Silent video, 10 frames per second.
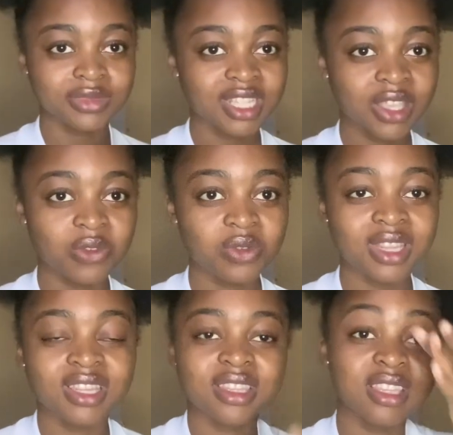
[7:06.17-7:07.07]
like you,
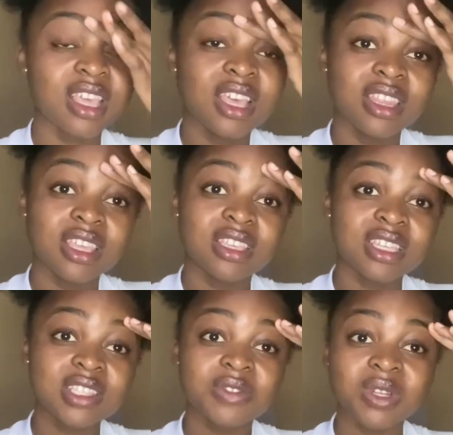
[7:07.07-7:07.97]
they
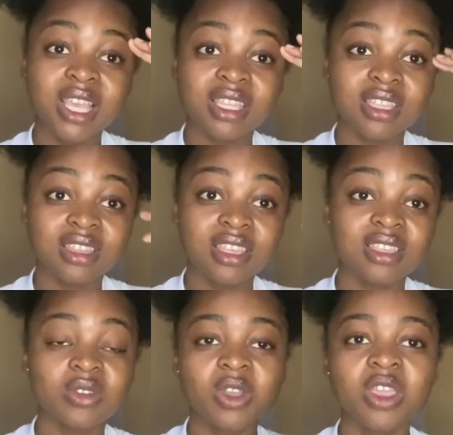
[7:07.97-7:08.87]
just feel like,
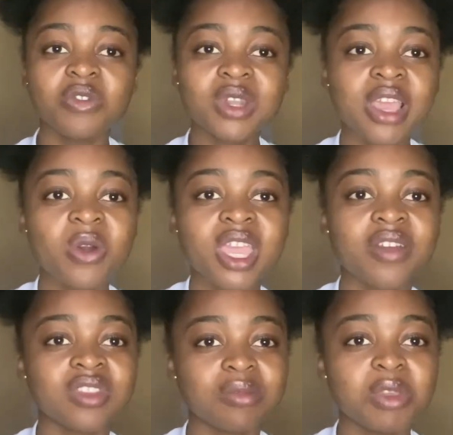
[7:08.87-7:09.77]
you feel like,
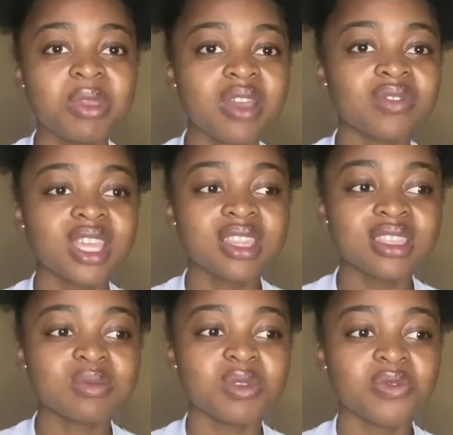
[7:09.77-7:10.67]
okay, maybe I've done
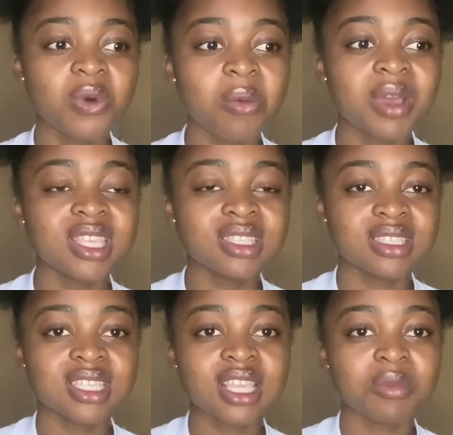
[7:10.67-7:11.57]
this before, but this is
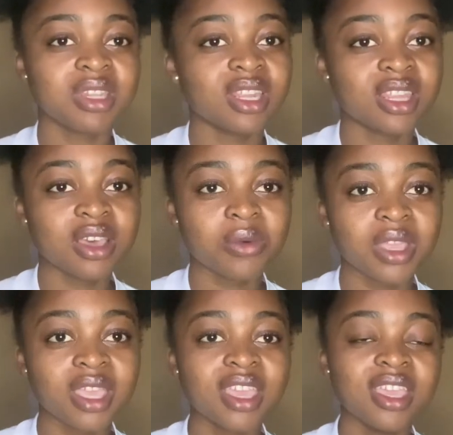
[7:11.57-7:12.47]
just coming another
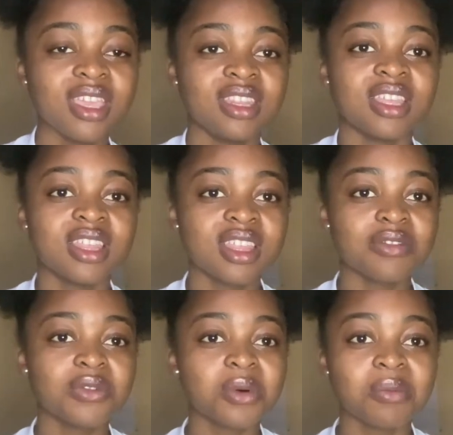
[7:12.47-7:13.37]
way, in another
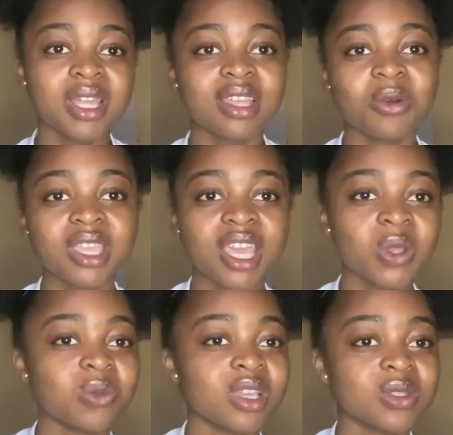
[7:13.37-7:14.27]
form. But okay,
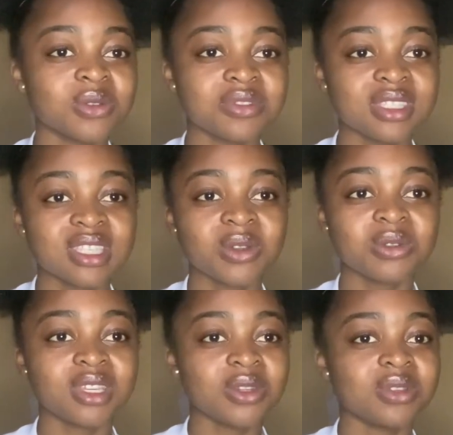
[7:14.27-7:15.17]
how do I solve this? How
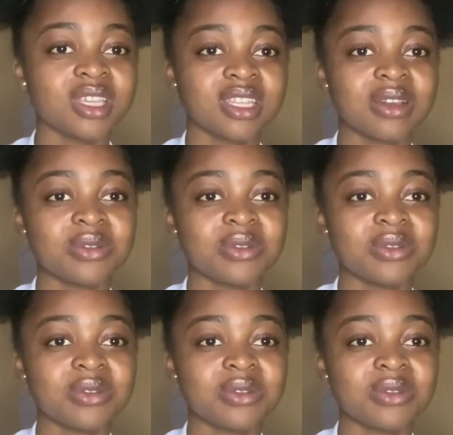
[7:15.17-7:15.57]
do I do that?